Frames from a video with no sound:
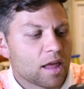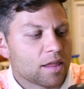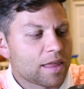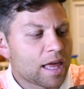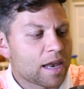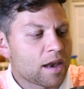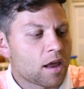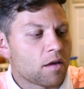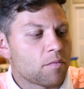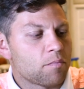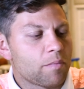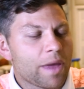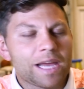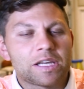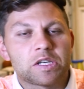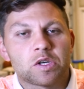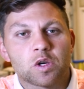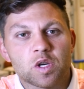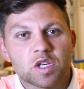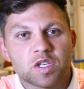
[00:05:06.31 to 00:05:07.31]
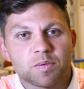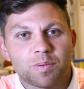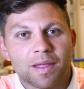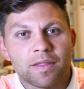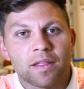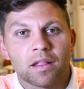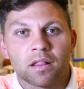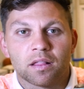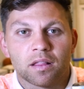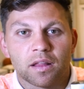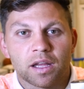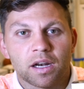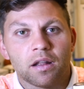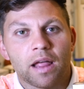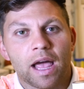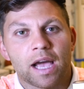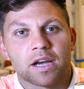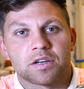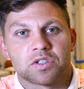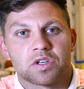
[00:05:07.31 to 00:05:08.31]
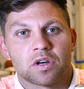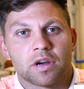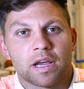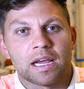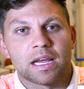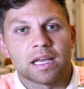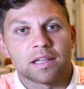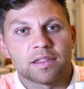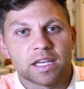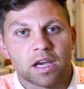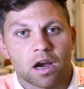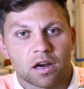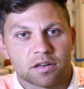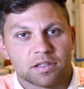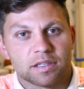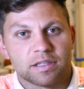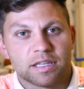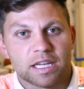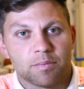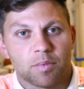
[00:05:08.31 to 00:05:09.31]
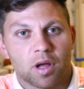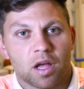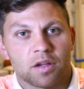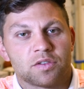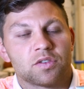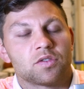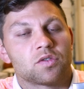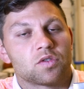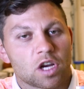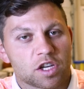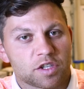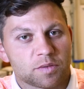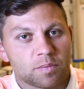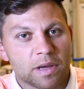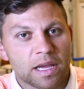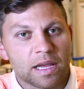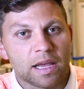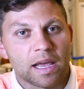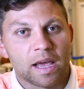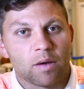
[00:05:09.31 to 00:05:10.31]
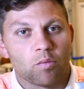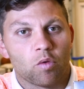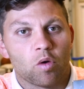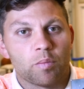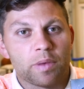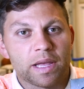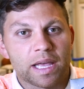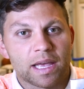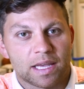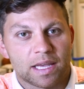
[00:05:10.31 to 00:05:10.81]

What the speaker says: then make sure you spend a little extra and get the RCT balls. Trust me, it will be a